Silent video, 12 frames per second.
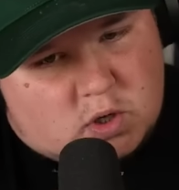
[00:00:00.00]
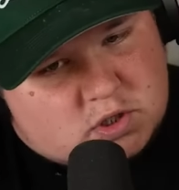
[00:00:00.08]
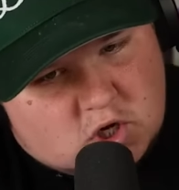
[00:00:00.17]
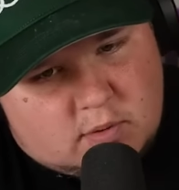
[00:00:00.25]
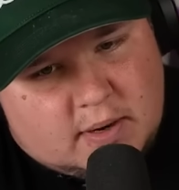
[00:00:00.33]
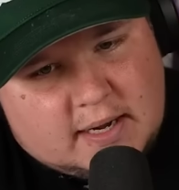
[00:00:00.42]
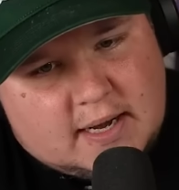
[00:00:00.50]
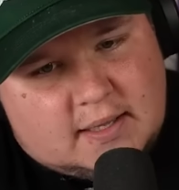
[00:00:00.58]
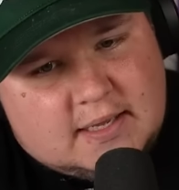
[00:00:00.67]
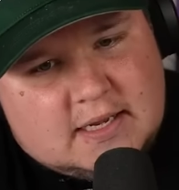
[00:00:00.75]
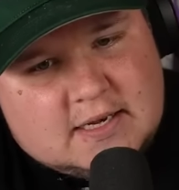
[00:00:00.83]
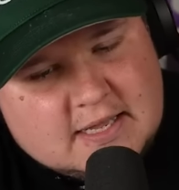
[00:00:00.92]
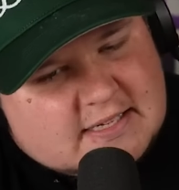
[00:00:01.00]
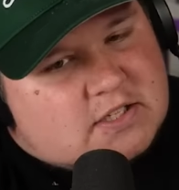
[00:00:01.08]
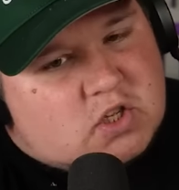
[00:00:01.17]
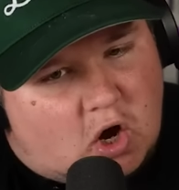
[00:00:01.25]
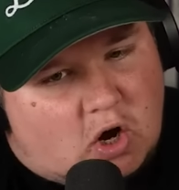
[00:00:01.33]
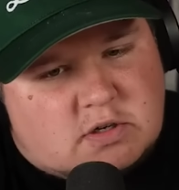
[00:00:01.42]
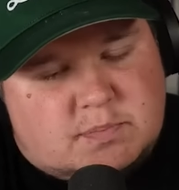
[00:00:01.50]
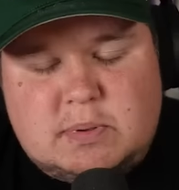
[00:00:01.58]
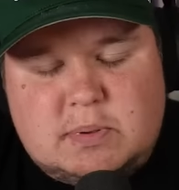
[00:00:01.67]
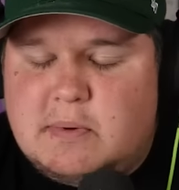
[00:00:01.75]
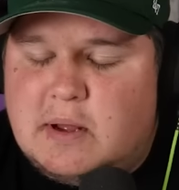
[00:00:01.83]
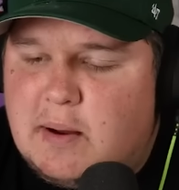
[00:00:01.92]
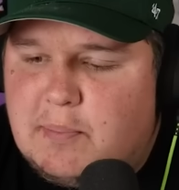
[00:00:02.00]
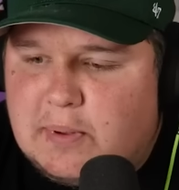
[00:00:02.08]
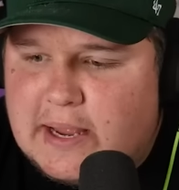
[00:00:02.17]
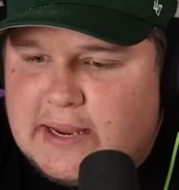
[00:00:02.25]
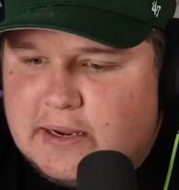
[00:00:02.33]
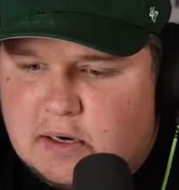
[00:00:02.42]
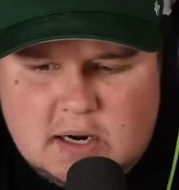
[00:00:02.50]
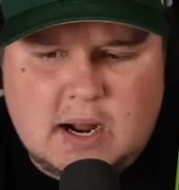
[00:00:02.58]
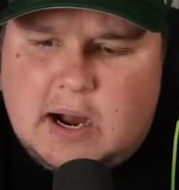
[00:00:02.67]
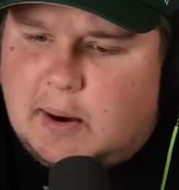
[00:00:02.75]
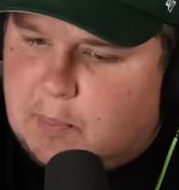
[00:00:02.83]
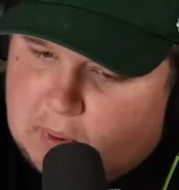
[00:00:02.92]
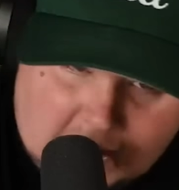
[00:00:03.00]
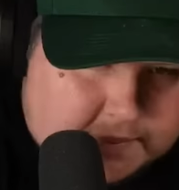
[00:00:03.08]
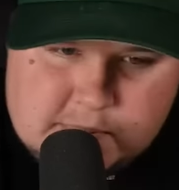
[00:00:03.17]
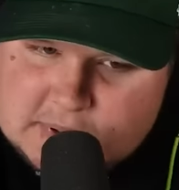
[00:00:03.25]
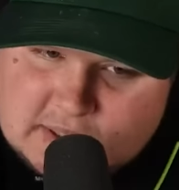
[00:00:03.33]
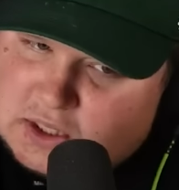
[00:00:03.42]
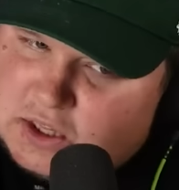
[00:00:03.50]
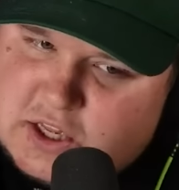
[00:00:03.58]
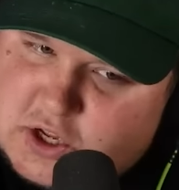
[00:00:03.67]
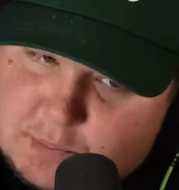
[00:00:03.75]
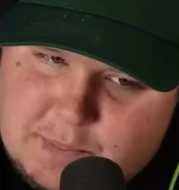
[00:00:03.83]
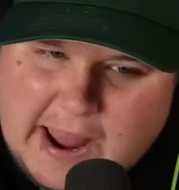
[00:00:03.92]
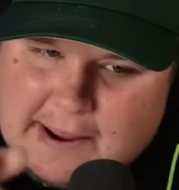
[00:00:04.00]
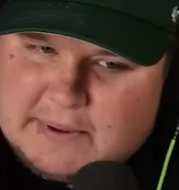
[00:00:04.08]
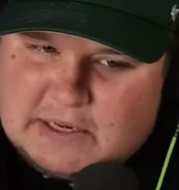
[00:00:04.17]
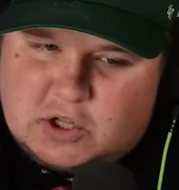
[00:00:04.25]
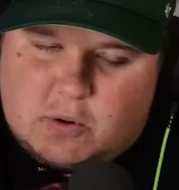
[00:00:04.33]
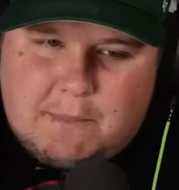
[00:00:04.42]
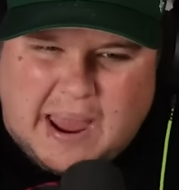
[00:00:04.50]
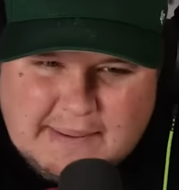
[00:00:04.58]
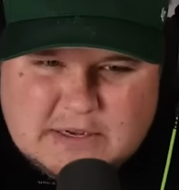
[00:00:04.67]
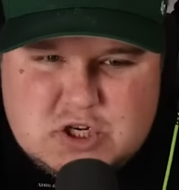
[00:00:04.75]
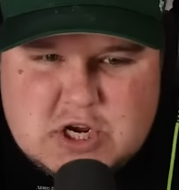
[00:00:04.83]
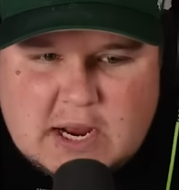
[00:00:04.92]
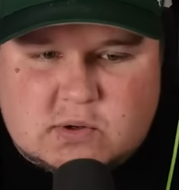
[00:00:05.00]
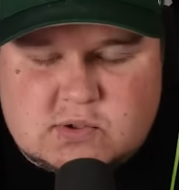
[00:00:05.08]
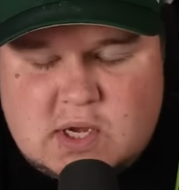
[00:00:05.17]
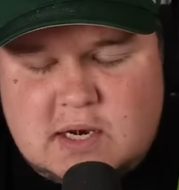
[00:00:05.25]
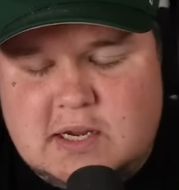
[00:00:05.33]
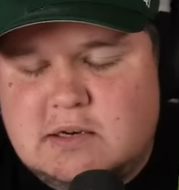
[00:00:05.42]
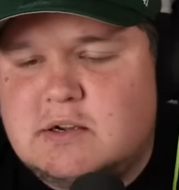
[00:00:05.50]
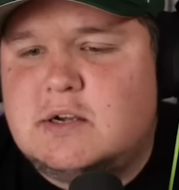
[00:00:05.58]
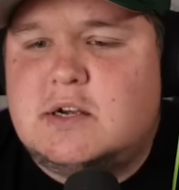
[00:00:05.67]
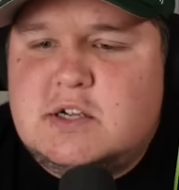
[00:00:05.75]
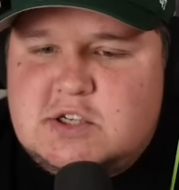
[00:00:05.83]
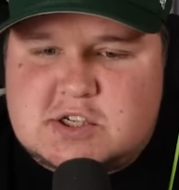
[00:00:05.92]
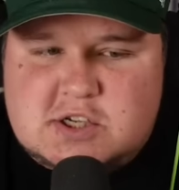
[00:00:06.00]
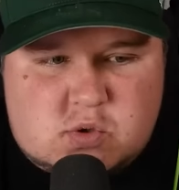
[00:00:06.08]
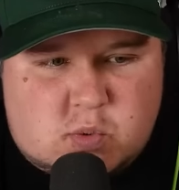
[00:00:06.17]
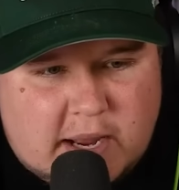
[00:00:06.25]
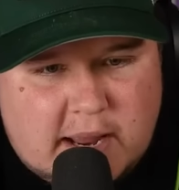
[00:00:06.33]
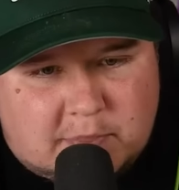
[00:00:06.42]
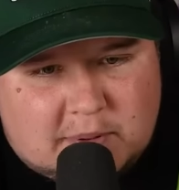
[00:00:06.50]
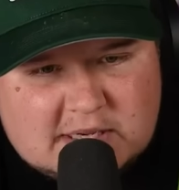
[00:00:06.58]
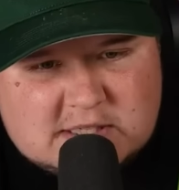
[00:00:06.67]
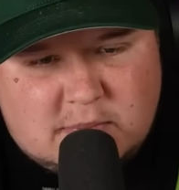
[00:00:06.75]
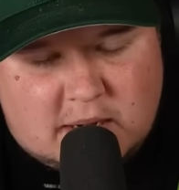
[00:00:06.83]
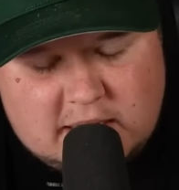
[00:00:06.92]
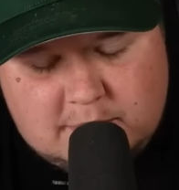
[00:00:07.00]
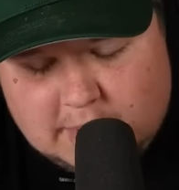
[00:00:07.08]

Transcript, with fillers: Oban Elliott in this, the dog uh, play here. I'll probably put a little baby, little baby shekels on it just because we're getting plus money. But